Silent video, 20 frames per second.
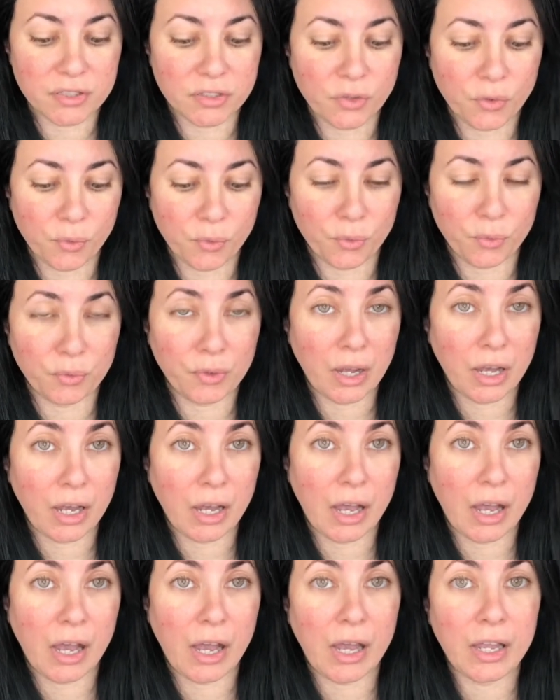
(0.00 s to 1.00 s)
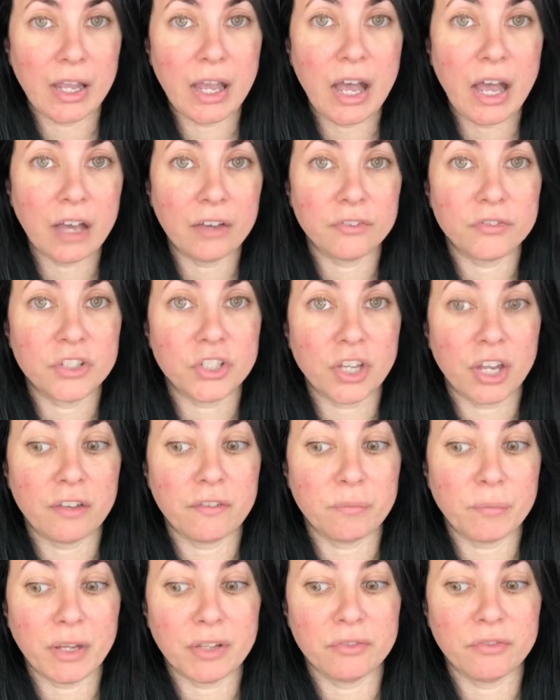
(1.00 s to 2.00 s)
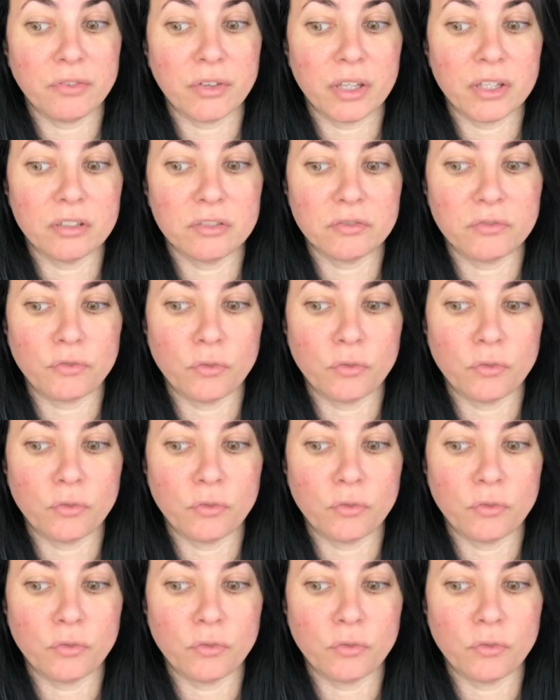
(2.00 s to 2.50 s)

So I have shaved my face